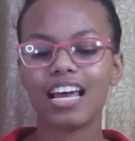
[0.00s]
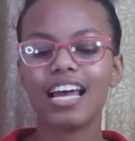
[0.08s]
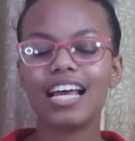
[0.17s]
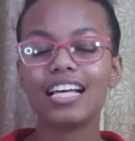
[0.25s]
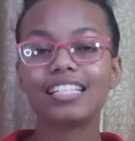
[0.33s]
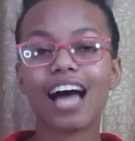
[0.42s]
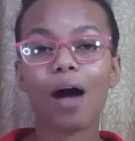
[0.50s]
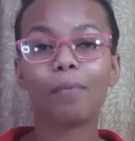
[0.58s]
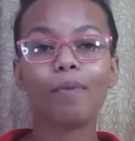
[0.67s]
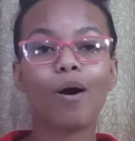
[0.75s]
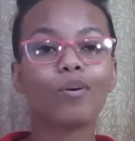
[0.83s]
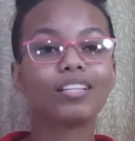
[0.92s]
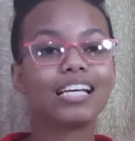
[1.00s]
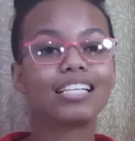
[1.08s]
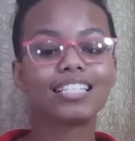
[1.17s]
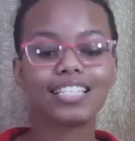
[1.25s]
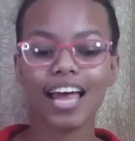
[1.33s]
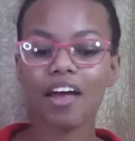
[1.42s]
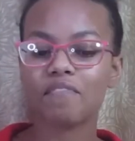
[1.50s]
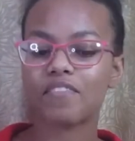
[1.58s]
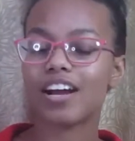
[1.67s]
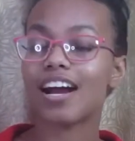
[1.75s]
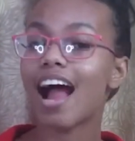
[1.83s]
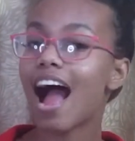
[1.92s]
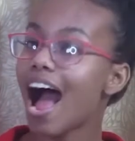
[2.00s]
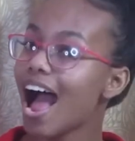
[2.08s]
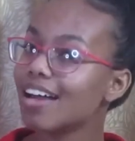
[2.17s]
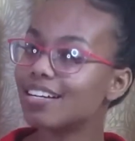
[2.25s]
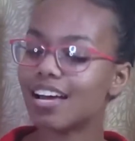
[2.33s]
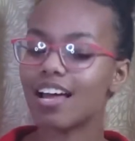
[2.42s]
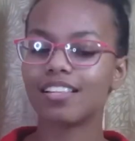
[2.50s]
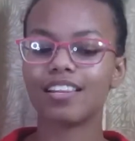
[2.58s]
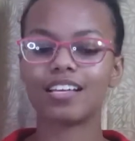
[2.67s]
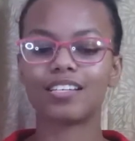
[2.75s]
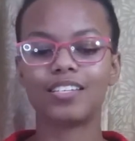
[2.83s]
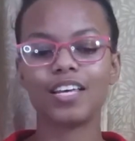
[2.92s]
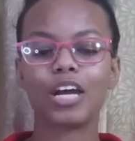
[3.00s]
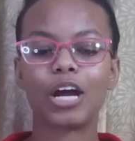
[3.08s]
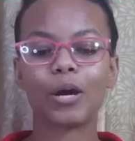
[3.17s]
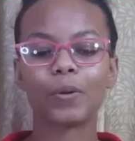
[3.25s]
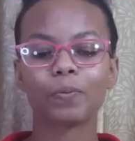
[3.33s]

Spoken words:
is about the Savior and the sinner.